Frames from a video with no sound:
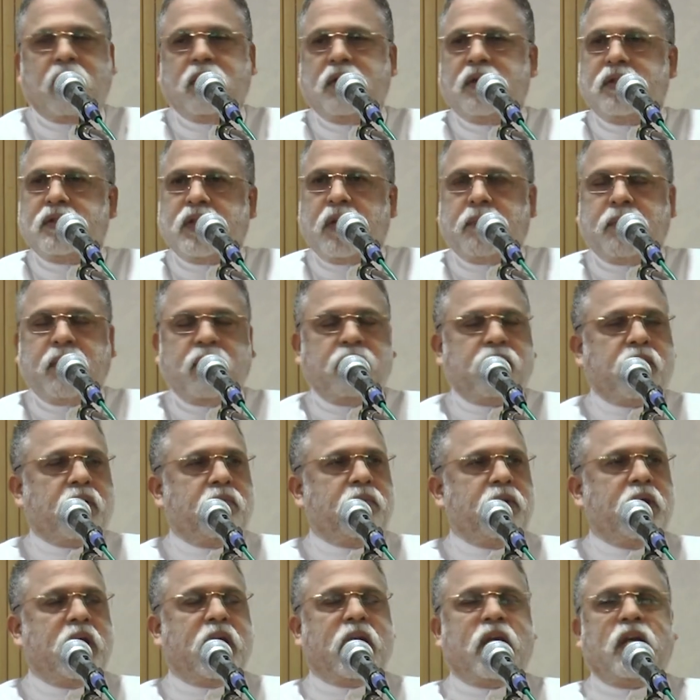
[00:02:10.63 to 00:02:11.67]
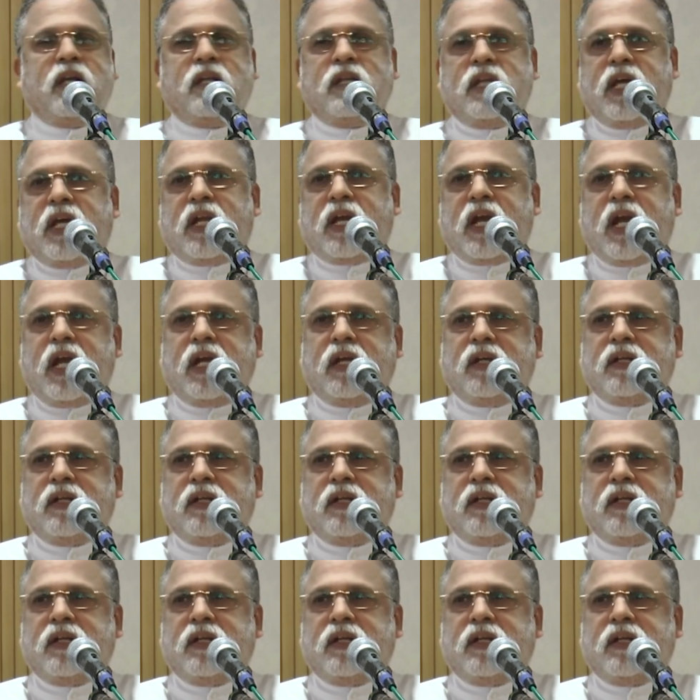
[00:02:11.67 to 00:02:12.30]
He is jumping from here and there